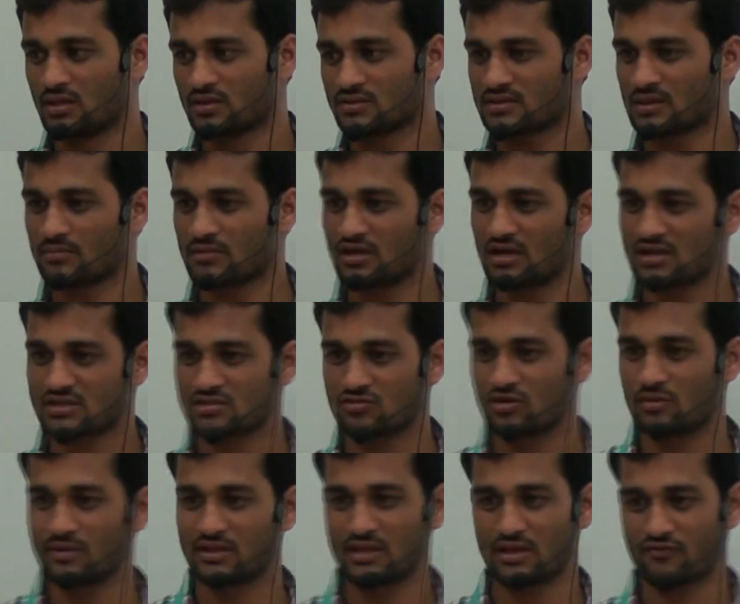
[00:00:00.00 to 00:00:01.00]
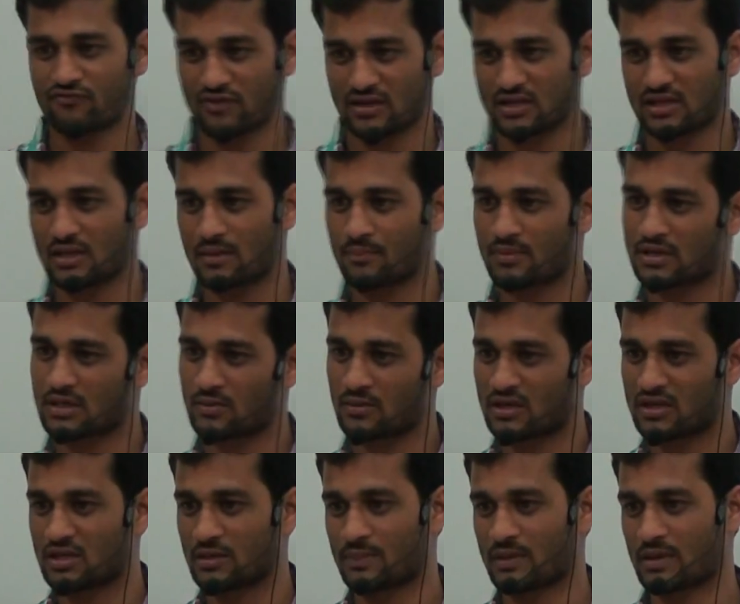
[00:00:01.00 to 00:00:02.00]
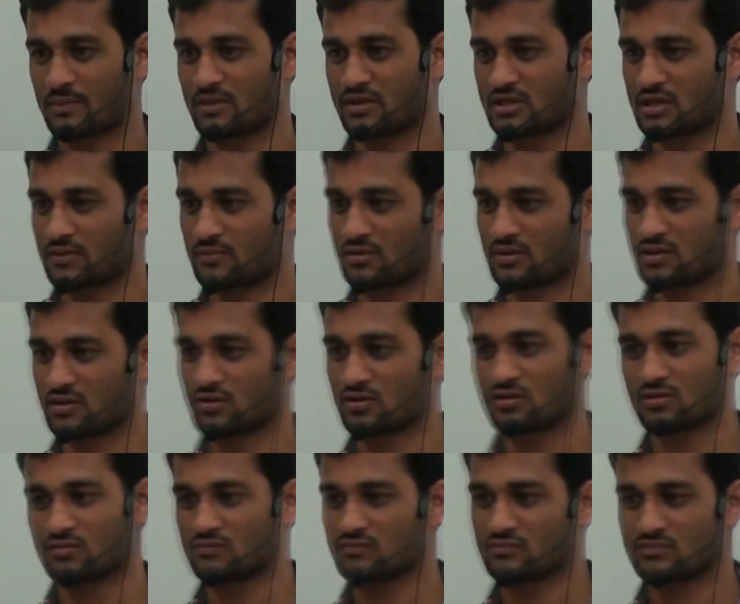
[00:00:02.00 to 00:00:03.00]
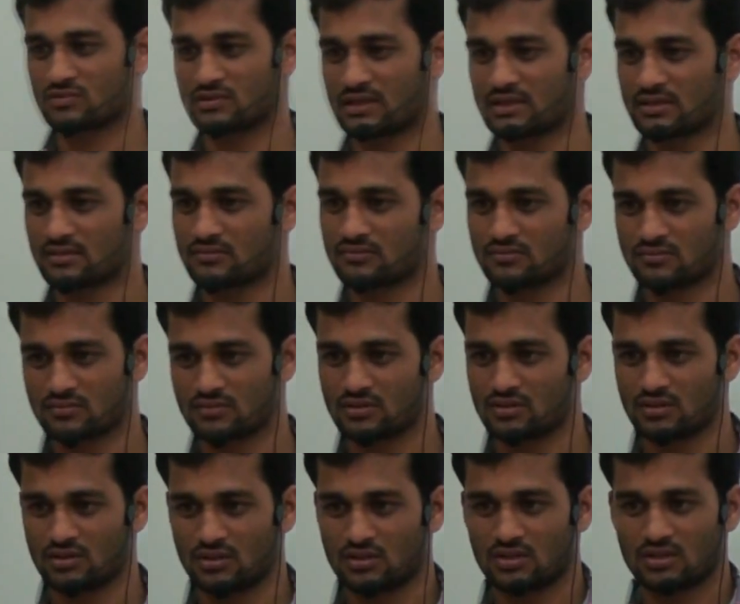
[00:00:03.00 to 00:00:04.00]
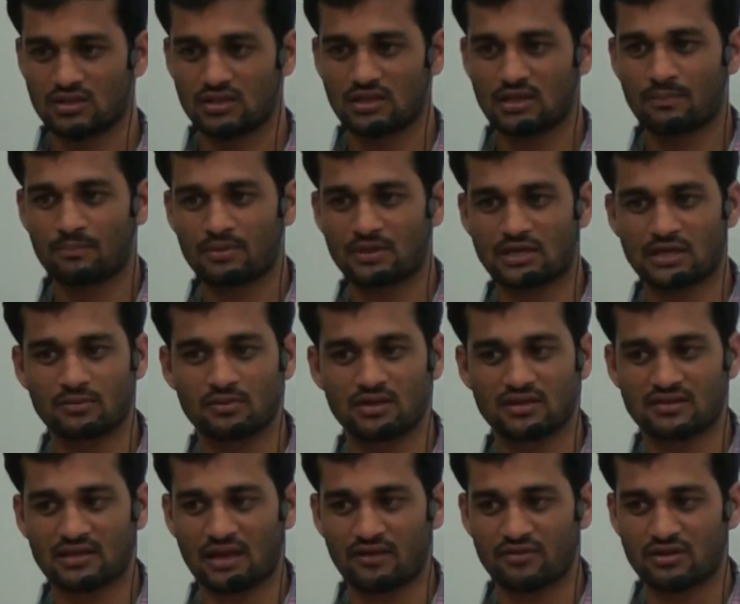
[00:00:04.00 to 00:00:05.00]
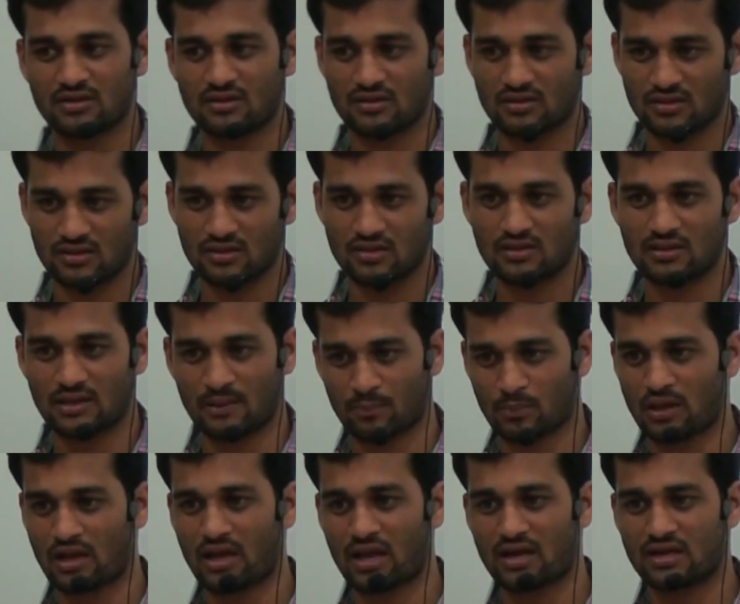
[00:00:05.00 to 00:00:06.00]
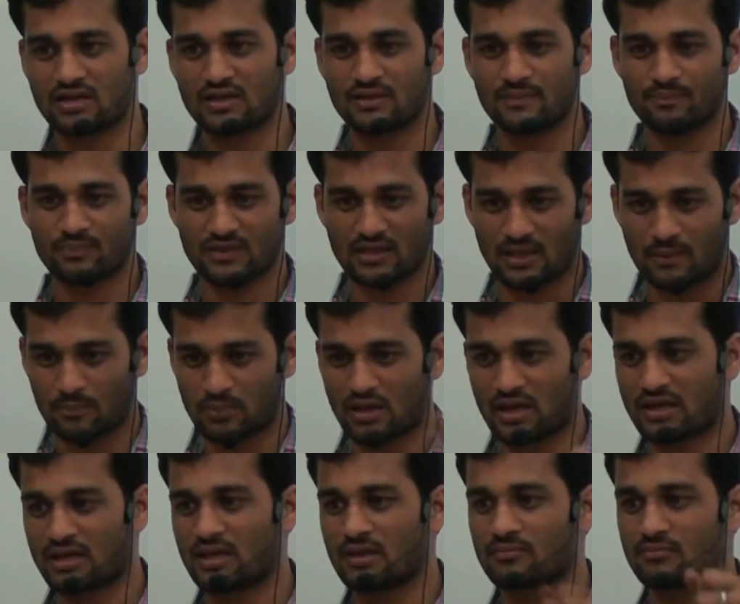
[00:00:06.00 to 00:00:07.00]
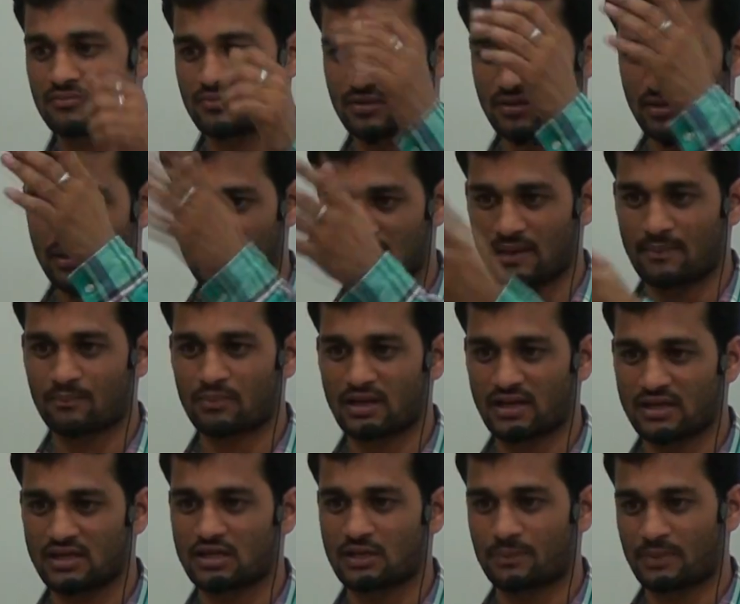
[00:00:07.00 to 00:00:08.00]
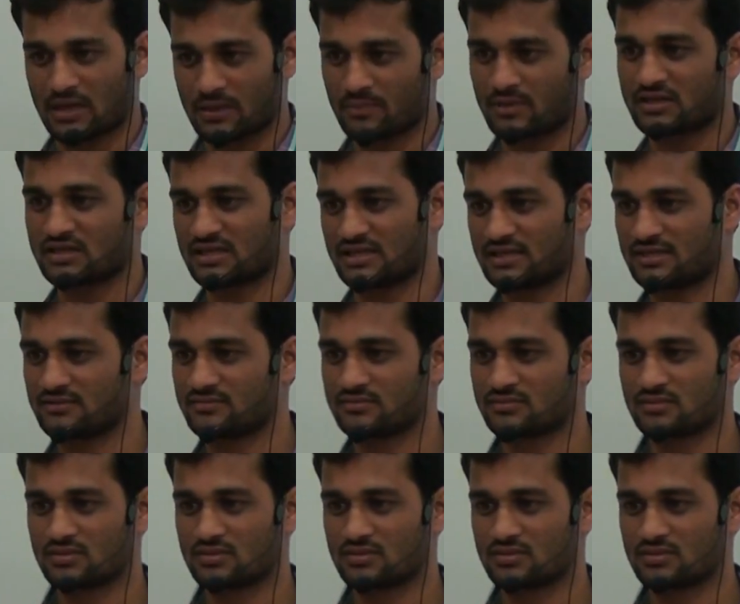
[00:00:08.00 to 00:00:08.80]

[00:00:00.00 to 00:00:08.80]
Some relation will be there for E M P table and department table. You know that E M P table is having employee I D, employee name, employee department I D.